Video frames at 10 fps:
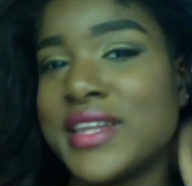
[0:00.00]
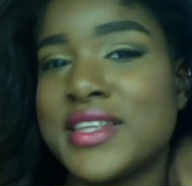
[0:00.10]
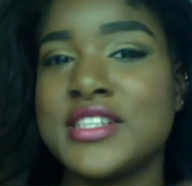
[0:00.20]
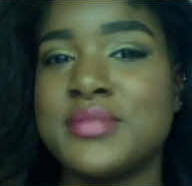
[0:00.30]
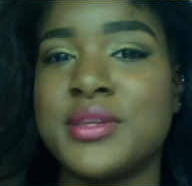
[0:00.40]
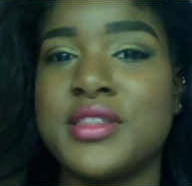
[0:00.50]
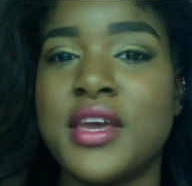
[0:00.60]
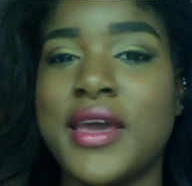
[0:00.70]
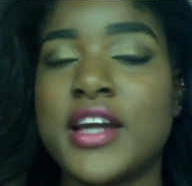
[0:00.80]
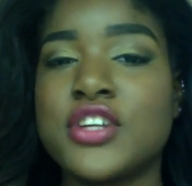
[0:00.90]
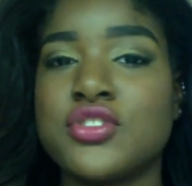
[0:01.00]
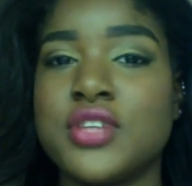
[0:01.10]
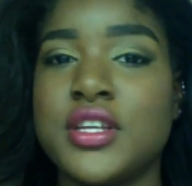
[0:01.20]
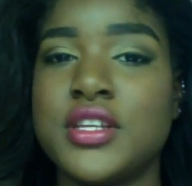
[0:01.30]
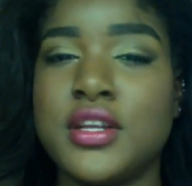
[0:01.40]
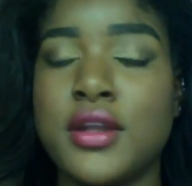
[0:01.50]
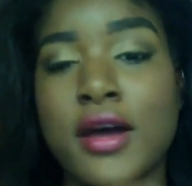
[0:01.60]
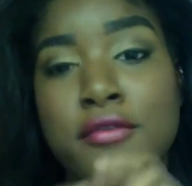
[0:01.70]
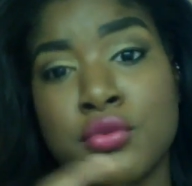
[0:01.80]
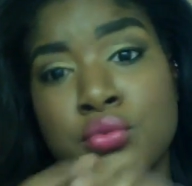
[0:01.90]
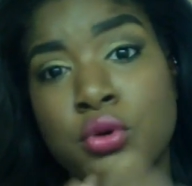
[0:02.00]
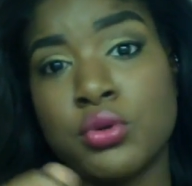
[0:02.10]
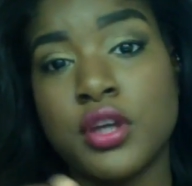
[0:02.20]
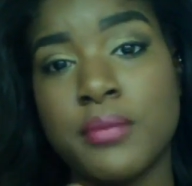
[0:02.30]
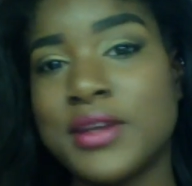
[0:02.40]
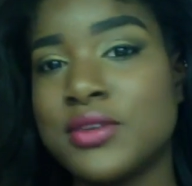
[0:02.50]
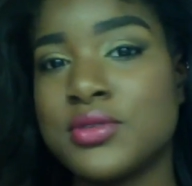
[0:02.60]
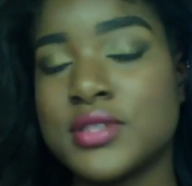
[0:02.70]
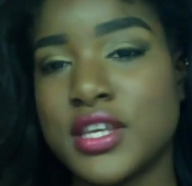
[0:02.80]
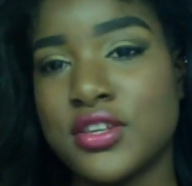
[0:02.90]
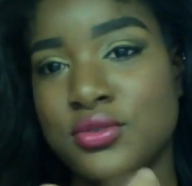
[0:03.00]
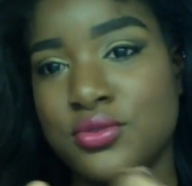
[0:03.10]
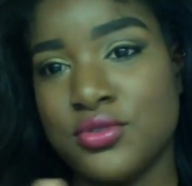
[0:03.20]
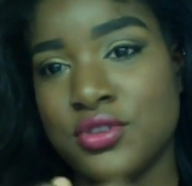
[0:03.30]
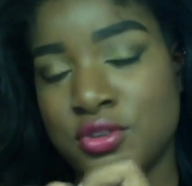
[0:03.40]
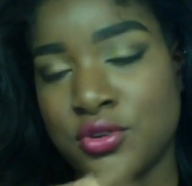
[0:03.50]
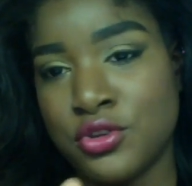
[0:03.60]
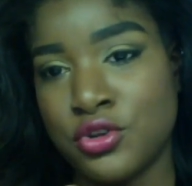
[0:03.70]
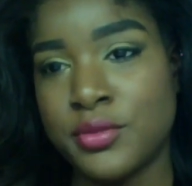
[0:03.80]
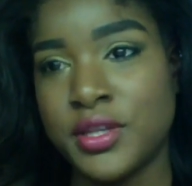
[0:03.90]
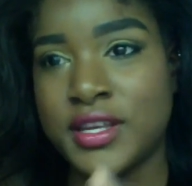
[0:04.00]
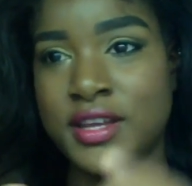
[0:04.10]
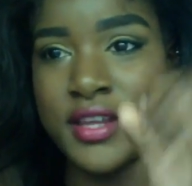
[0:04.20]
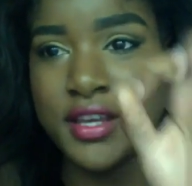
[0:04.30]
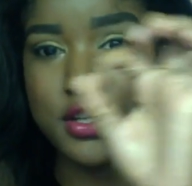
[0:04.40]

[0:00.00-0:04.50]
this, but they actually didn't have the rolled up bundles like you normally get, like in a